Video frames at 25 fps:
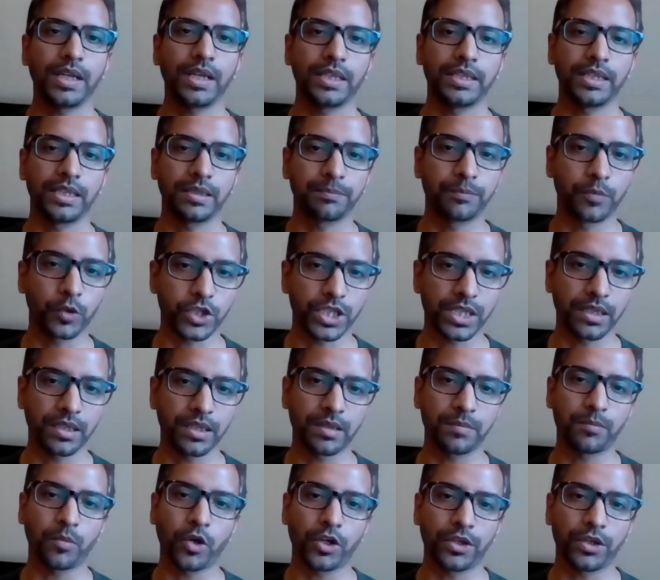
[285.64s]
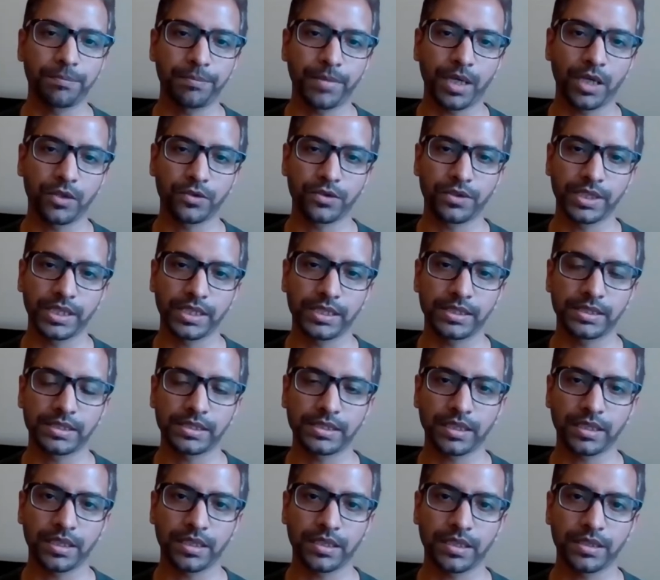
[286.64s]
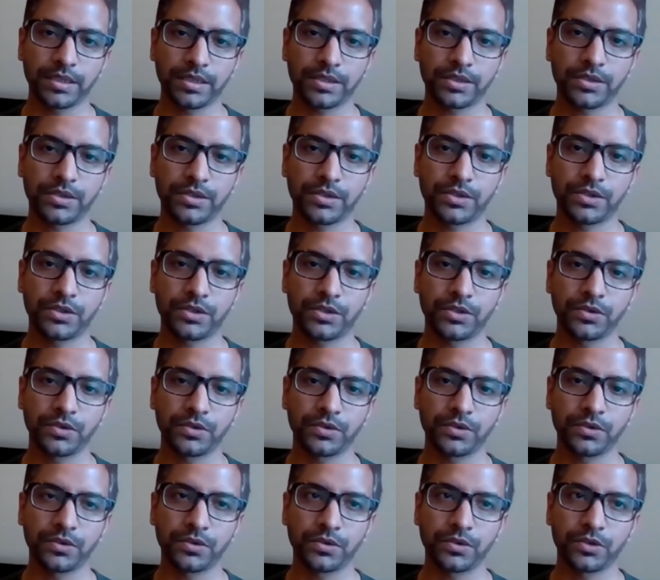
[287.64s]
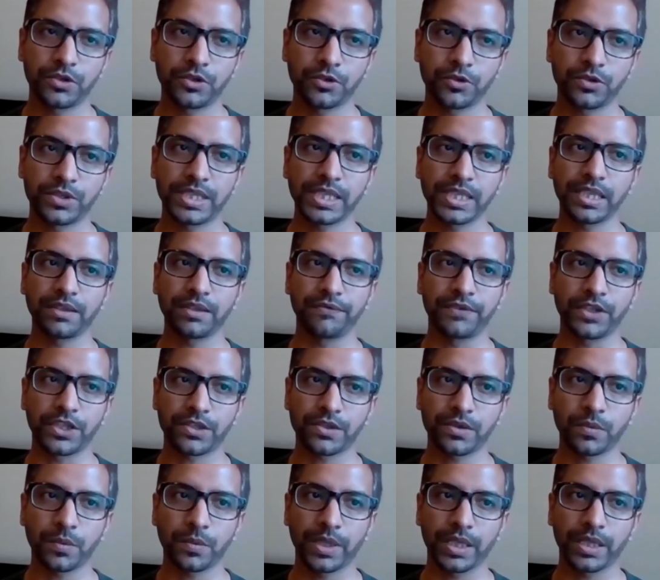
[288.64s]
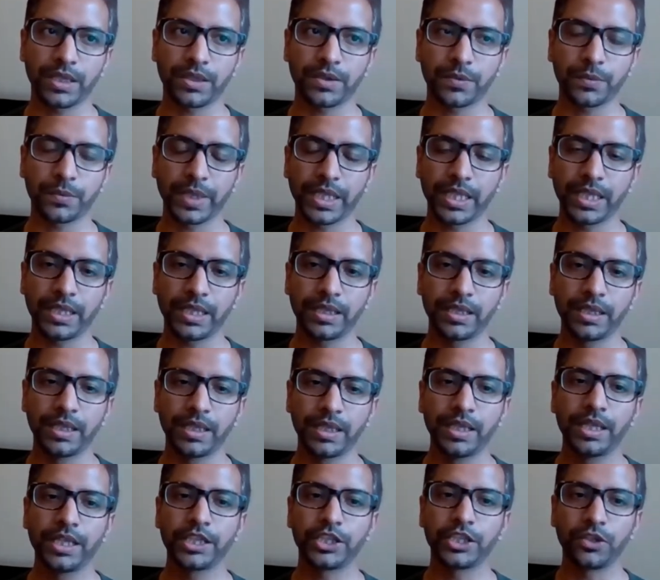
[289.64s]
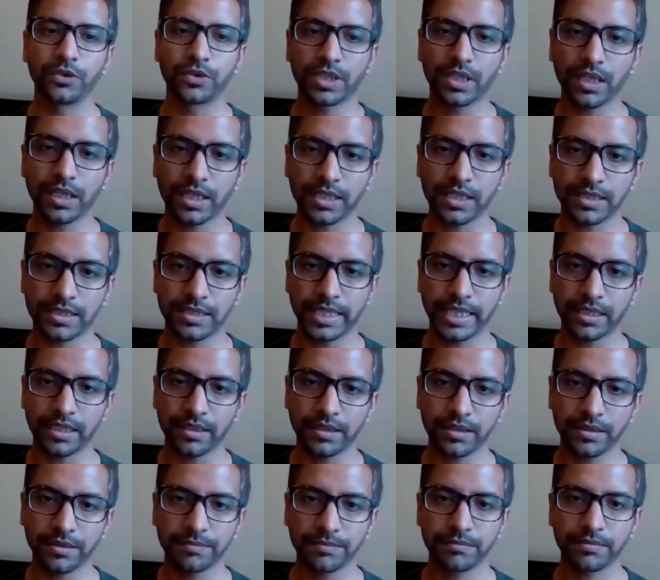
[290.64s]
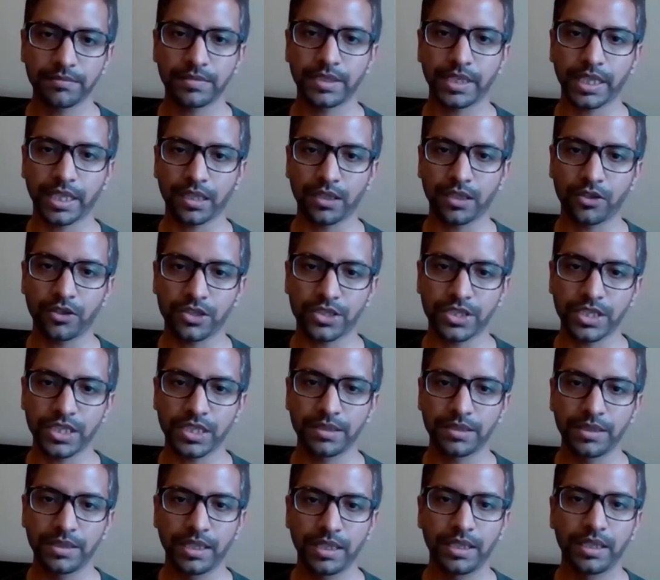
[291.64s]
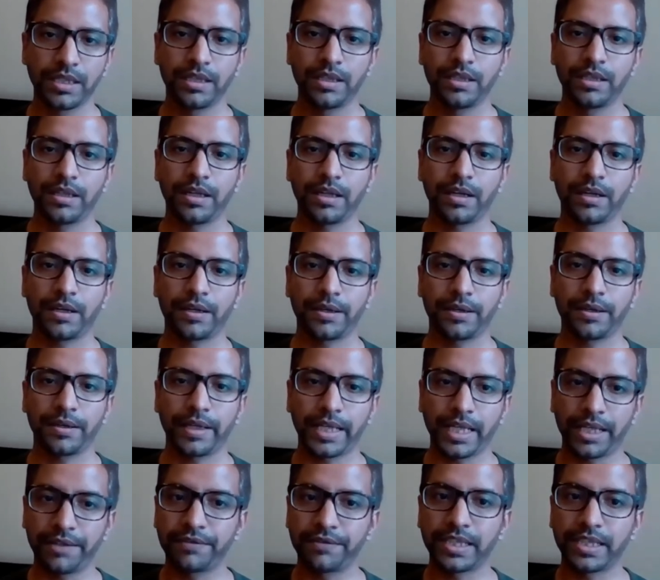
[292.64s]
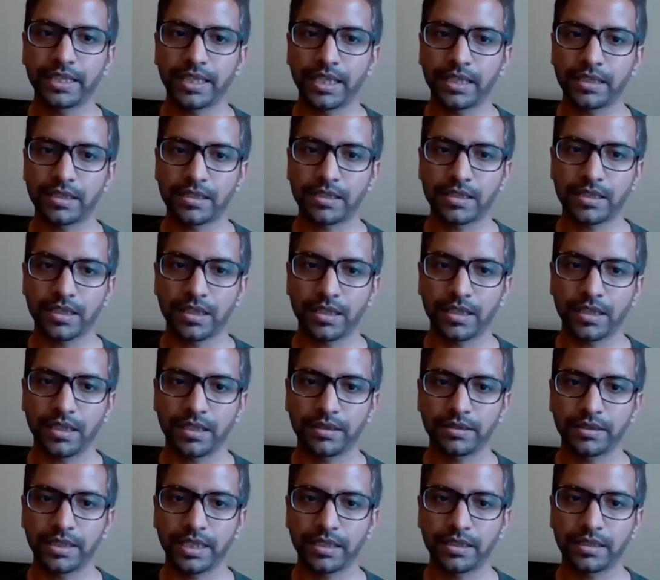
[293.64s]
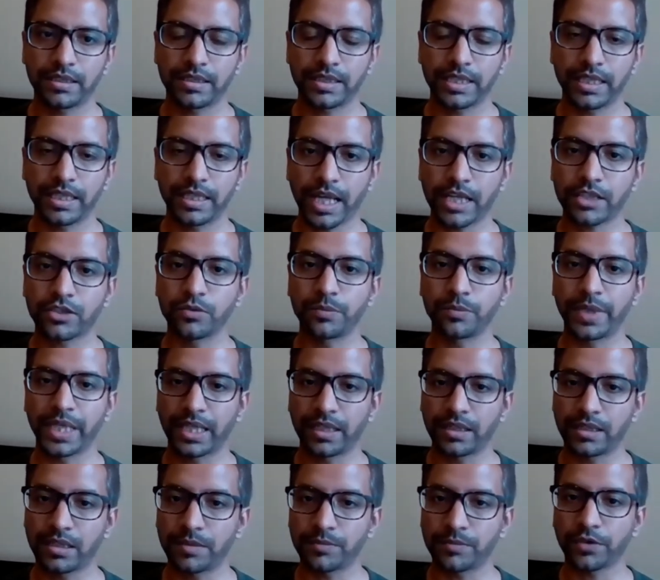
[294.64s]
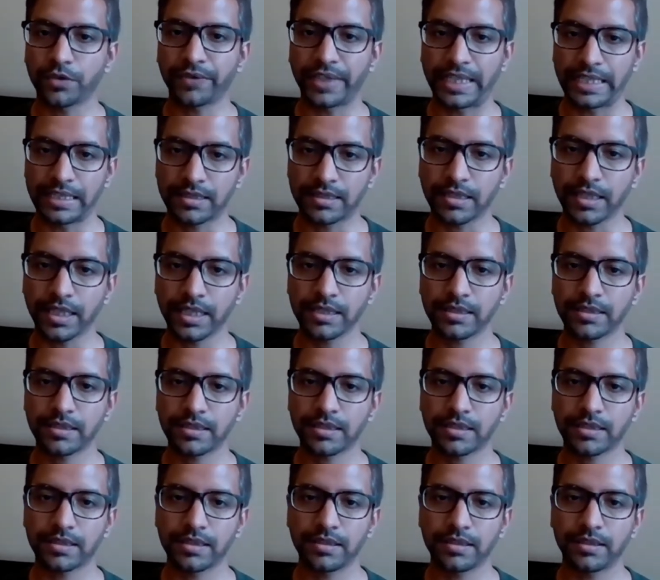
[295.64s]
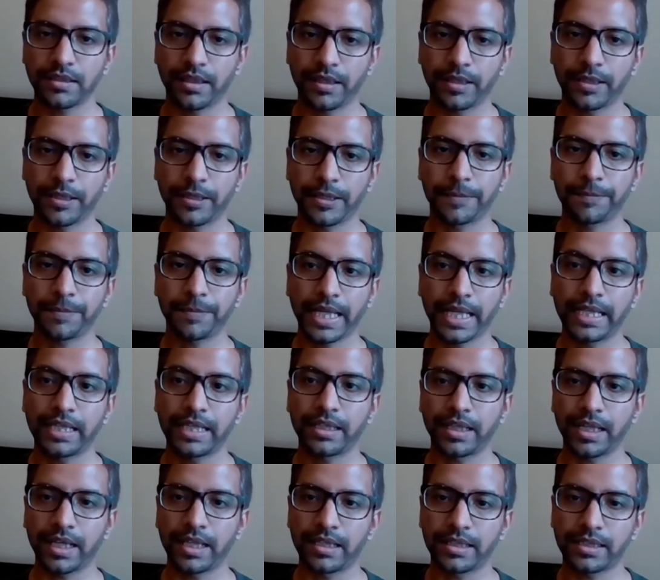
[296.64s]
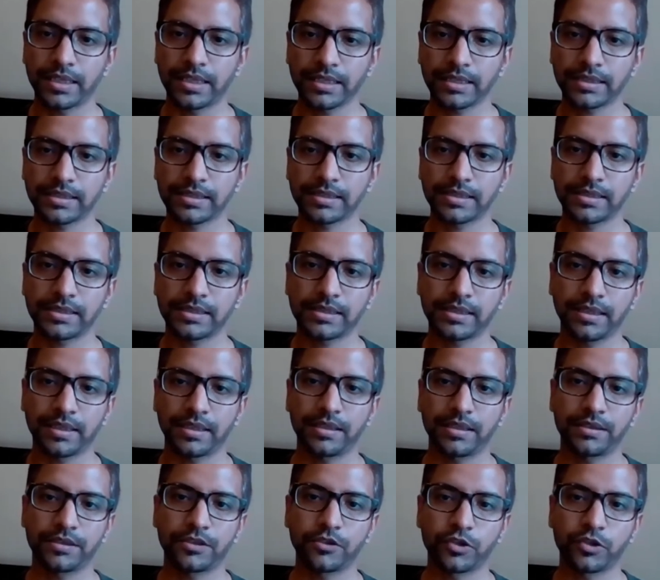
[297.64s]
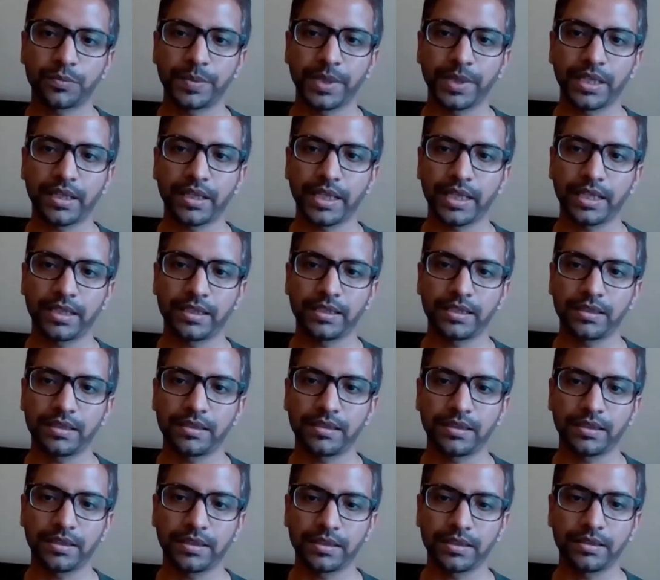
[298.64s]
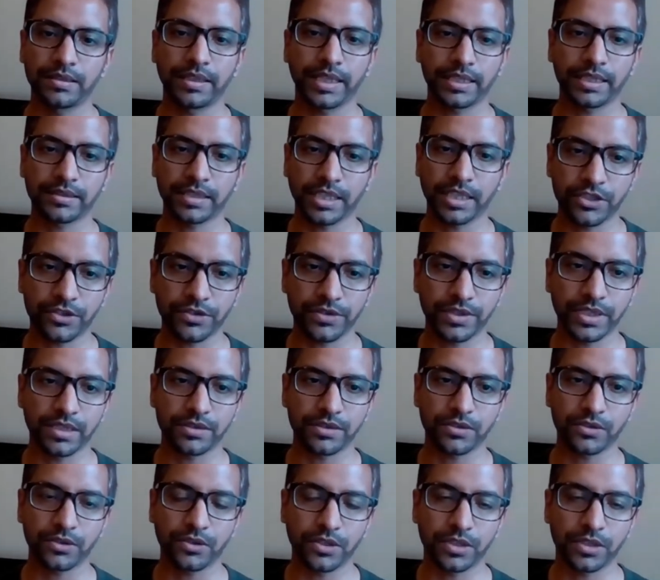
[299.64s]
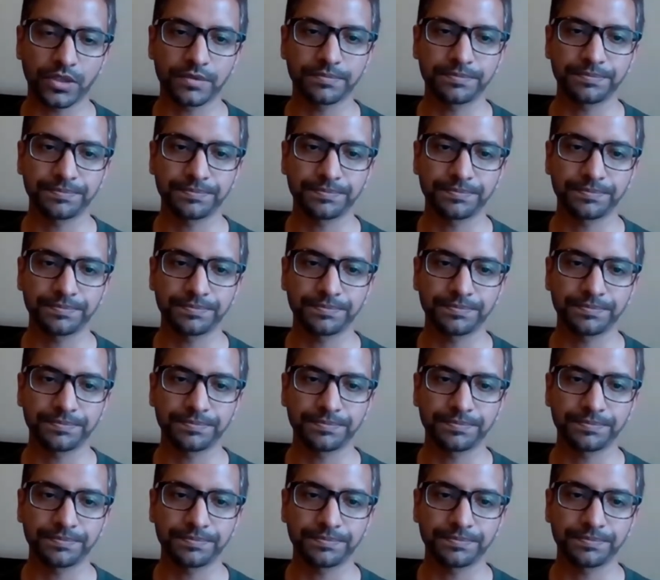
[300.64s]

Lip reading: and then pushing our boundaries to see a vision where we utilize data, technology, and everything that it has to bring in terms of insights and analytics to spearhead in the next century and so on.